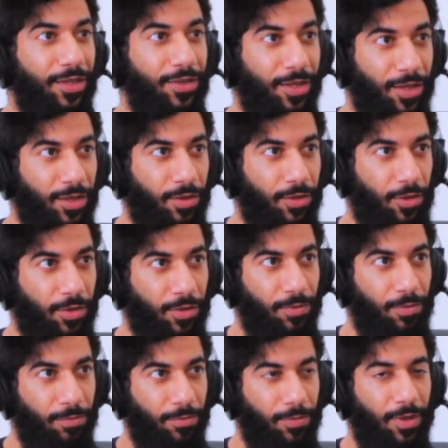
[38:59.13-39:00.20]
in in
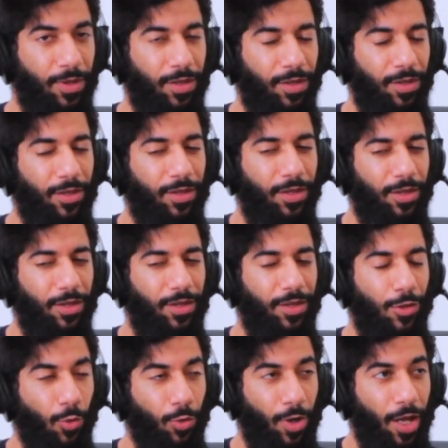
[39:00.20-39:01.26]
eh,
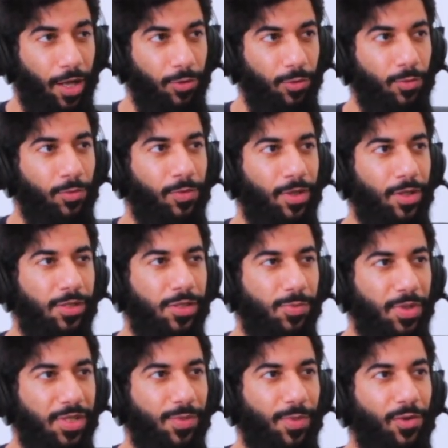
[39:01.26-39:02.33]
in the Quran it
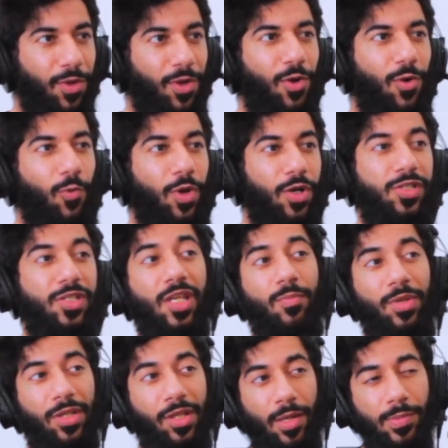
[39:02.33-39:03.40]
speaks about where
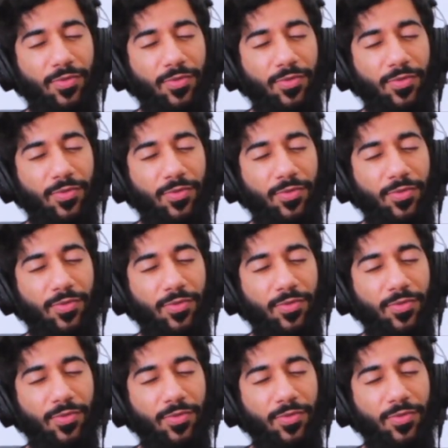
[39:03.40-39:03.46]
semen comes